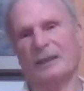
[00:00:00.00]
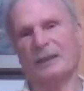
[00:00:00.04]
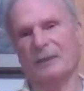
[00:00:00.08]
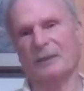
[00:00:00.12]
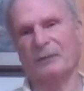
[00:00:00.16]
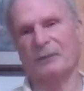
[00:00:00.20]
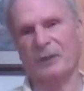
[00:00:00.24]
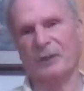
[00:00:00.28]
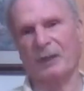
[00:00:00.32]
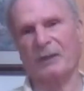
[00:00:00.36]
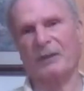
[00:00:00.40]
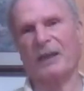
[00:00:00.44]

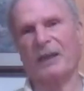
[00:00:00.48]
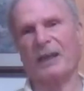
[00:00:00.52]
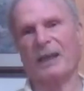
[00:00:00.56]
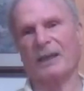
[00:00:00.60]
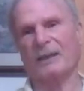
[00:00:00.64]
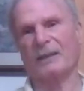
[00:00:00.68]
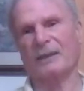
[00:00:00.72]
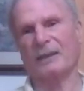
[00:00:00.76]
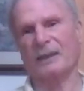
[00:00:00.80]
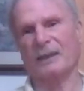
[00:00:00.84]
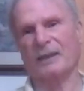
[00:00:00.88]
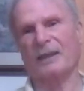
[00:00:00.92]
at the
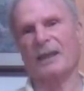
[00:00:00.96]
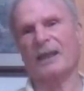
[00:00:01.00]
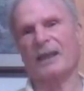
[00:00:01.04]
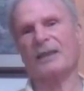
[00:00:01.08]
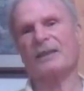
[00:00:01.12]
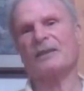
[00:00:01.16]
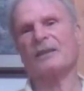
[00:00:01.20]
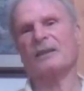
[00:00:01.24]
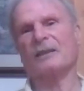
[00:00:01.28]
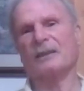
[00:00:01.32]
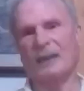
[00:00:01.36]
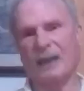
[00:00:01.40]
very end, the
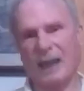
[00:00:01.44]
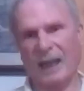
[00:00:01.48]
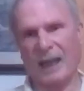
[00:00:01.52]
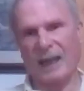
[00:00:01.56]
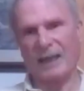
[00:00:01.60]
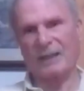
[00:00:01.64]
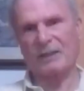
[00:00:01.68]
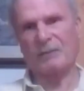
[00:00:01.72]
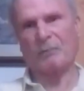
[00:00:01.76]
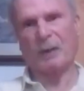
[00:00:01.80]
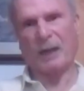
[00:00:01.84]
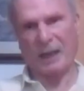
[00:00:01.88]
next to
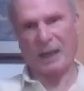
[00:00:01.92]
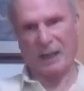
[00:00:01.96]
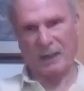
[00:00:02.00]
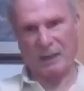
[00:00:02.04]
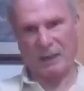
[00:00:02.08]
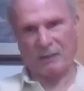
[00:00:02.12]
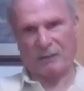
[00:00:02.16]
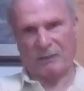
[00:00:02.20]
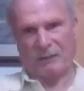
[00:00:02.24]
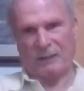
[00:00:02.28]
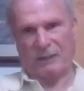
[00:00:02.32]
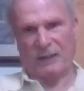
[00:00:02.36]
last
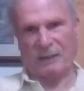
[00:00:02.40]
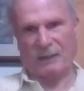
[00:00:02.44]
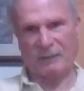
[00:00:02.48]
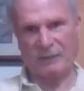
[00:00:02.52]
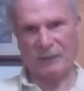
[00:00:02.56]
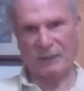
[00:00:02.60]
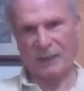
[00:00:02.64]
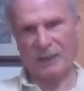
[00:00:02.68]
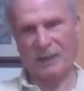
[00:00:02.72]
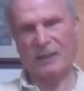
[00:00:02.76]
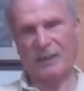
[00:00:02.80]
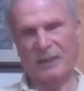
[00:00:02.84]
paragraph,
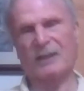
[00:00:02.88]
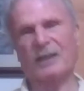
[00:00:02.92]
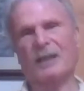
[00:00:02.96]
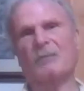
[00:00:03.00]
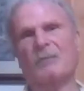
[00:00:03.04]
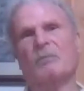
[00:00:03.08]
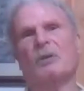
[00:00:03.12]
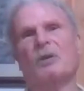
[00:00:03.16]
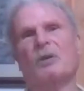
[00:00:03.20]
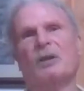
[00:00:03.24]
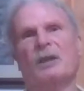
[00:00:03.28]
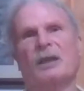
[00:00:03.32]

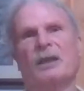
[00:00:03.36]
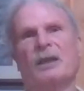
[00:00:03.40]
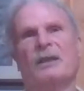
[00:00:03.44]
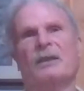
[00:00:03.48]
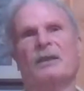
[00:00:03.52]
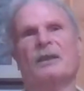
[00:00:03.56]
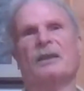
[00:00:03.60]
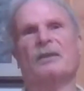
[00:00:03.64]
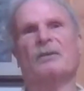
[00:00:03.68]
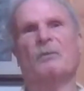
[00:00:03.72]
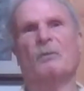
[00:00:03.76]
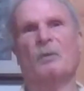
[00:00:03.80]
they put
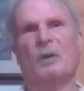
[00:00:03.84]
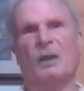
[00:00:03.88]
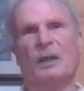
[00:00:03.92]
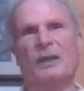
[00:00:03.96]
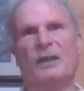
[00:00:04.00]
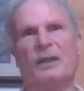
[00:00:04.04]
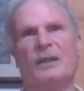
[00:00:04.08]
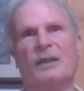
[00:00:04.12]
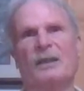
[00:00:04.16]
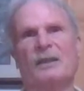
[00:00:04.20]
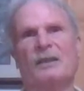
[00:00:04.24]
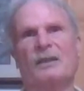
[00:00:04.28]
in this
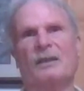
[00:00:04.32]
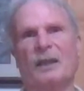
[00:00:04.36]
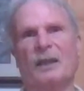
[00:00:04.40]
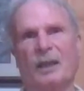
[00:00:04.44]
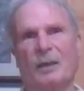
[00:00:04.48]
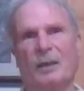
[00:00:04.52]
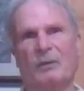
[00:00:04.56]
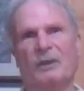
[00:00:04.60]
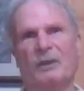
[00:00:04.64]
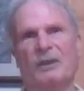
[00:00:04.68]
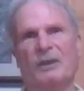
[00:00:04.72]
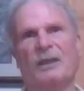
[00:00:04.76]
one
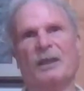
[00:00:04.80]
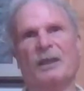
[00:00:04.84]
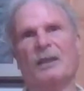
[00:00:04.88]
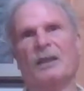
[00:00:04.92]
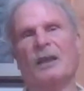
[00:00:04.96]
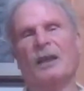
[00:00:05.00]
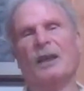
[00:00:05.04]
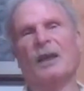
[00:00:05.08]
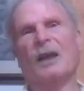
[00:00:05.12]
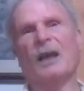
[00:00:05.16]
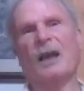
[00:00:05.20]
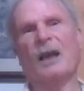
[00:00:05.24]
disclaimer. It
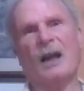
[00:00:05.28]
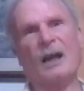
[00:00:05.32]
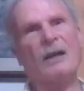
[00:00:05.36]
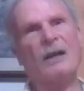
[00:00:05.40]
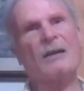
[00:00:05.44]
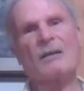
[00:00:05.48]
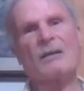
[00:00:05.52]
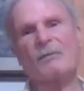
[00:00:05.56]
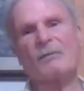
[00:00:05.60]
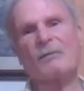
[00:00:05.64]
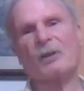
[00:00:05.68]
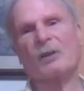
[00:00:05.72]
said,
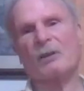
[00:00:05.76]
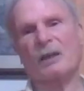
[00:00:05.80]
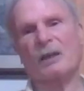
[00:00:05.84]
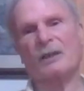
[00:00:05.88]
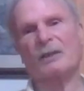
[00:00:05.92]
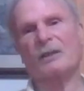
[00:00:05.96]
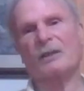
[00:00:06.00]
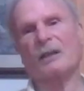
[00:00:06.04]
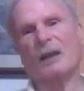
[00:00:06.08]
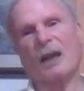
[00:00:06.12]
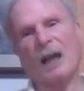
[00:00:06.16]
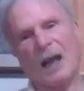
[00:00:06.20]

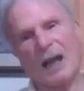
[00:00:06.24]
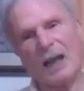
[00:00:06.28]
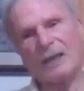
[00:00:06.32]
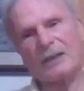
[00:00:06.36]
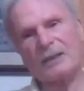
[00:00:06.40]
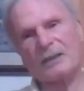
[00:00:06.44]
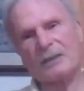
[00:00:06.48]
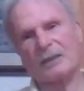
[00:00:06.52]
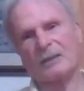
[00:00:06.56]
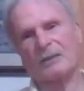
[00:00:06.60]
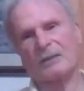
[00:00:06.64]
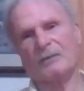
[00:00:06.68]
however, under
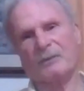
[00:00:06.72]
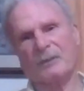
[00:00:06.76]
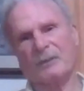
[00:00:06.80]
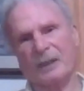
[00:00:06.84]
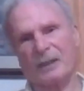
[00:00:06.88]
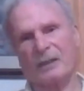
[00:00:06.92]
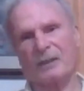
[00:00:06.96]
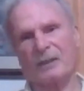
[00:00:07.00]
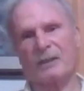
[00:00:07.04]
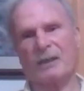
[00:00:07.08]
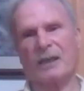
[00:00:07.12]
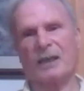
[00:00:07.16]
high
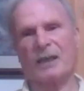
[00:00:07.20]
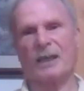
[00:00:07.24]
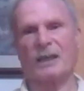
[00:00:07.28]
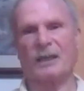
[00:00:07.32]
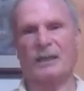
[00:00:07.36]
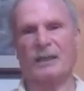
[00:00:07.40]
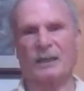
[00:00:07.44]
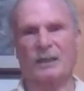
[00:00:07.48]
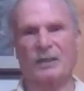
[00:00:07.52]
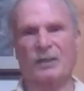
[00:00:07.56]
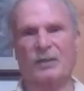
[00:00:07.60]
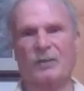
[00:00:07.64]

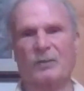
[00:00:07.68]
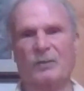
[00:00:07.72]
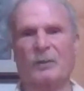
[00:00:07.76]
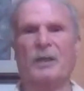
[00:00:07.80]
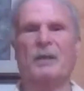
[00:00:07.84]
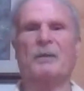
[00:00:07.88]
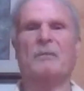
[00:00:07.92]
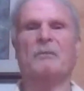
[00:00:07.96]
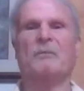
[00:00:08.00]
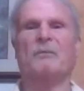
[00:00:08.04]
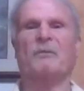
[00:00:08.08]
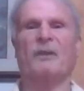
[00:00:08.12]
severity,
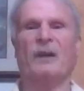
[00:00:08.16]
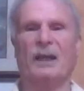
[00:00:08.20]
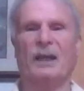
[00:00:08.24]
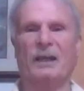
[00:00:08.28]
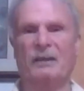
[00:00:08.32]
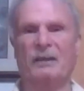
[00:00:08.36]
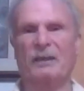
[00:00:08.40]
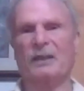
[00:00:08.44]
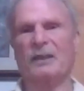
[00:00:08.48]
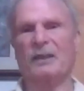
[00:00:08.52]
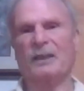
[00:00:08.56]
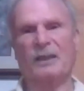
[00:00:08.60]
extreme
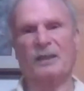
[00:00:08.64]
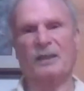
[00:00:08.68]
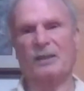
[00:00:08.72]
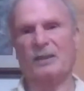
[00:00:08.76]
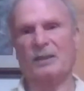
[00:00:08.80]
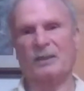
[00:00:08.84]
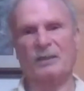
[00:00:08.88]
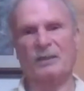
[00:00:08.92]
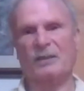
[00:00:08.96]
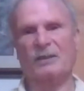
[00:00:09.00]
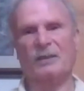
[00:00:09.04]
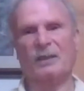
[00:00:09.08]
fire
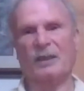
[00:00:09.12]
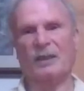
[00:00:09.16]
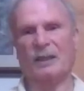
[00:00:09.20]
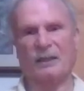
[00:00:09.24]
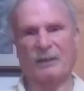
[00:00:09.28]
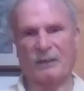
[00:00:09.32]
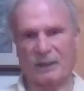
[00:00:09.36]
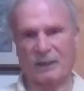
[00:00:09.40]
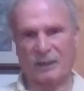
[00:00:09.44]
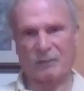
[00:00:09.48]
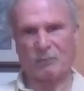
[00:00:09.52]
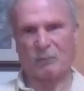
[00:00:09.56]
conditions,
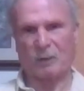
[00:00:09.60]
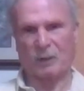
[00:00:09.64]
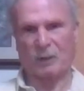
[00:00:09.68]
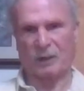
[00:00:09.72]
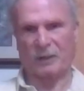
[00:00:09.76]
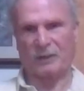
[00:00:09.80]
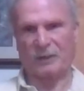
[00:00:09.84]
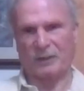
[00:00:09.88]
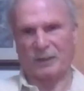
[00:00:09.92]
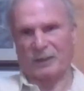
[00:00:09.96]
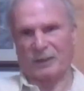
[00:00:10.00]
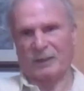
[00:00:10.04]
none of this
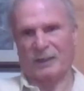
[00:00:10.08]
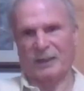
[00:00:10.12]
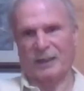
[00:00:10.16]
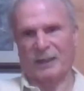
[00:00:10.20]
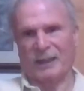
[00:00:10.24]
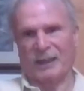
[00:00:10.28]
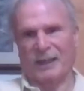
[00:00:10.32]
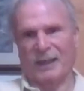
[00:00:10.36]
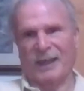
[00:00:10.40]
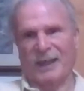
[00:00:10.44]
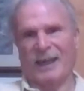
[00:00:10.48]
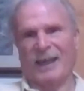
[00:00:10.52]
works.
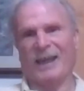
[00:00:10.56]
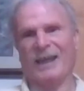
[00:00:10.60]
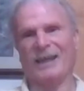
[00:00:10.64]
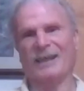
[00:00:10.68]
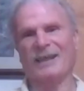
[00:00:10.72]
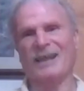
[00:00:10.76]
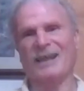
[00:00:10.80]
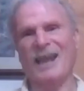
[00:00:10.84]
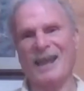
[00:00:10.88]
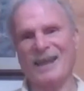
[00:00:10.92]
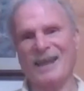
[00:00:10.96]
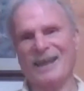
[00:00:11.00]

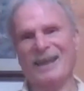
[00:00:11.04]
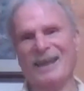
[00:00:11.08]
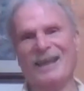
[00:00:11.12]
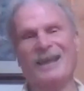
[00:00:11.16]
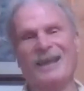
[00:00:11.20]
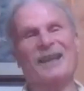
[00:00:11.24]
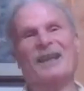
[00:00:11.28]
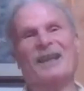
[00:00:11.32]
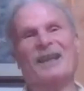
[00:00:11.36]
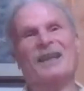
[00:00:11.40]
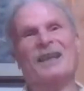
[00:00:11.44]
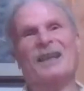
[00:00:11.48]
And
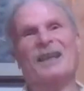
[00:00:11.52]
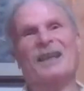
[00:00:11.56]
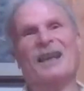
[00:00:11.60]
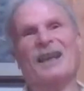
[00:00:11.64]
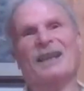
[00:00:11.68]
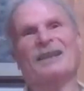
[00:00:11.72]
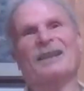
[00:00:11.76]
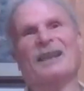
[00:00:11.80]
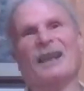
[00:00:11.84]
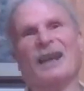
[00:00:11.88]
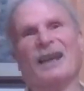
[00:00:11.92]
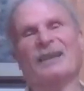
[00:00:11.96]

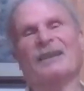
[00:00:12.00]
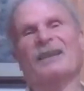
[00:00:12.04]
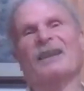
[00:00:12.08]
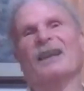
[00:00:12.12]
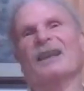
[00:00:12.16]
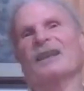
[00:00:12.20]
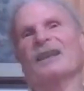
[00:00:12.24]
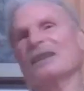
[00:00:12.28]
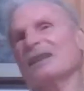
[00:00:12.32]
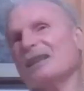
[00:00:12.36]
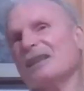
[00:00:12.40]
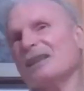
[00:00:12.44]

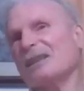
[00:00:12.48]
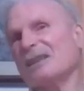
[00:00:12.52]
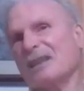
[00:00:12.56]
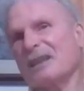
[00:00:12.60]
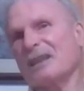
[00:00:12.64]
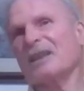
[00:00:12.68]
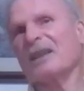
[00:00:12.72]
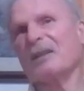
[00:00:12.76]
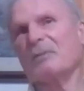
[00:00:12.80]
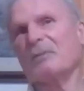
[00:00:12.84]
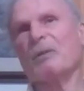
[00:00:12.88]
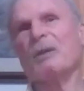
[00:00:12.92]
and this
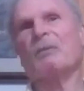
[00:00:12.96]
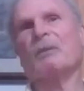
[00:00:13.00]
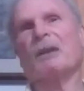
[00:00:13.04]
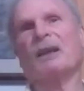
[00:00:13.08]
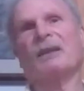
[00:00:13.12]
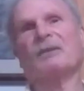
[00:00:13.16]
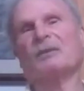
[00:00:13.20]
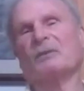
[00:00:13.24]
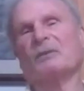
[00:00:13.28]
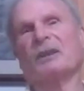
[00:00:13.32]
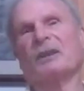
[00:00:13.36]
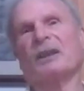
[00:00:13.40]
is the thing
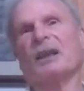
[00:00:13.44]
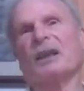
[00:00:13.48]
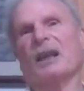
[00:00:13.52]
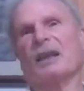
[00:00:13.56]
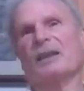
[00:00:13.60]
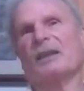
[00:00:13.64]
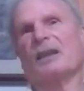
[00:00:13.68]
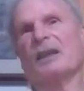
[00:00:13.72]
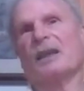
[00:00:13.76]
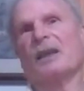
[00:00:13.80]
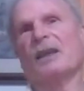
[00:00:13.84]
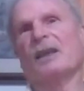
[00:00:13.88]
people have to
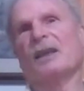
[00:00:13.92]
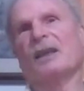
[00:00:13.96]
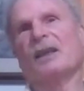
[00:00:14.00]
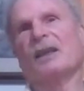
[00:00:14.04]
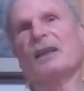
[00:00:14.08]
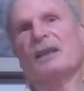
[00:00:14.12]
realize,